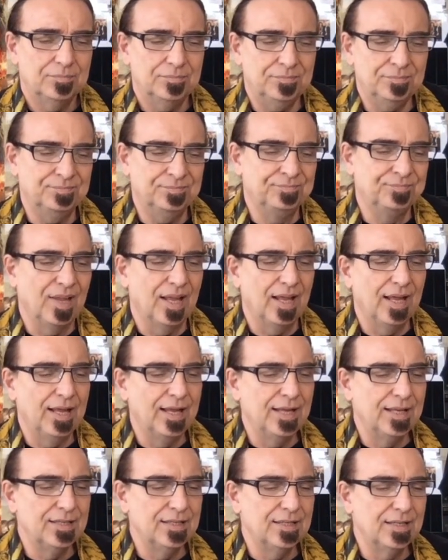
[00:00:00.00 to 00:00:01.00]

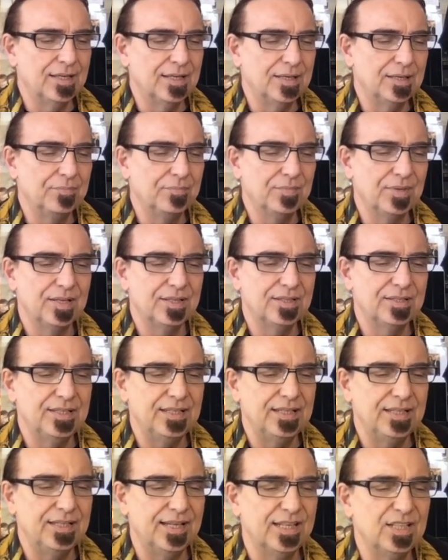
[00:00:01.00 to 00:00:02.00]
And
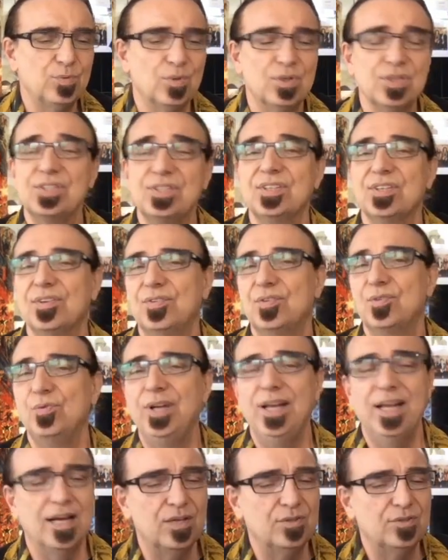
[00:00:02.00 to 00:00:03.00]
it was
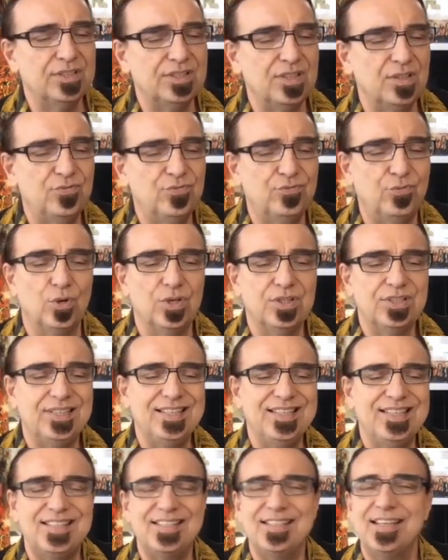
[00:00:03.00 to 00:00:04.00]

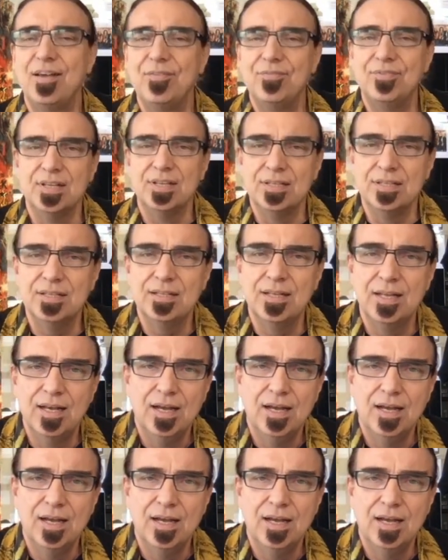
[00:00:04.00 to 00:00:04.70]
347